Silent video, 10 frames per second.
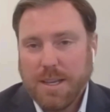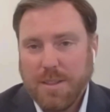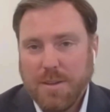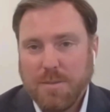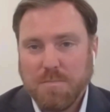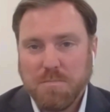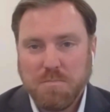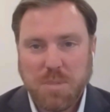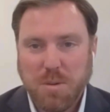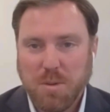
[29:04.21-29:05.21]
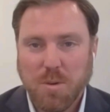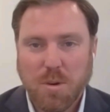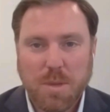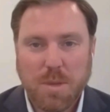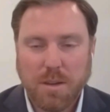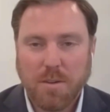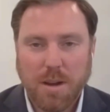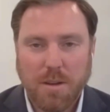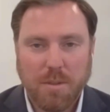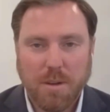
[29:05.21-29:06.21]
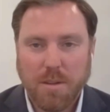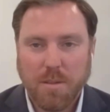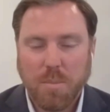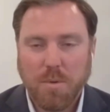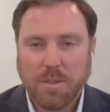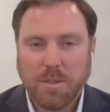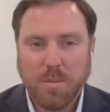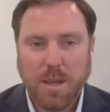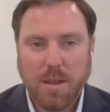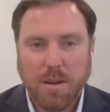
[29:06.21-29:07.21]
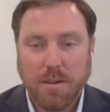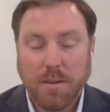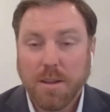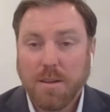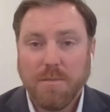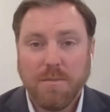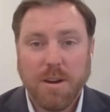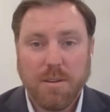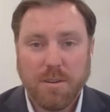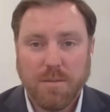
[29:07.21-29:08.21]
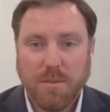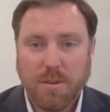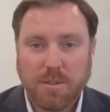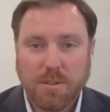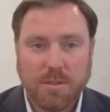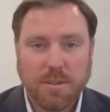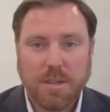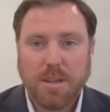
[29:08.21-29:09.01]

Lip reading: And then, European credit, with all the points you made on very diverse,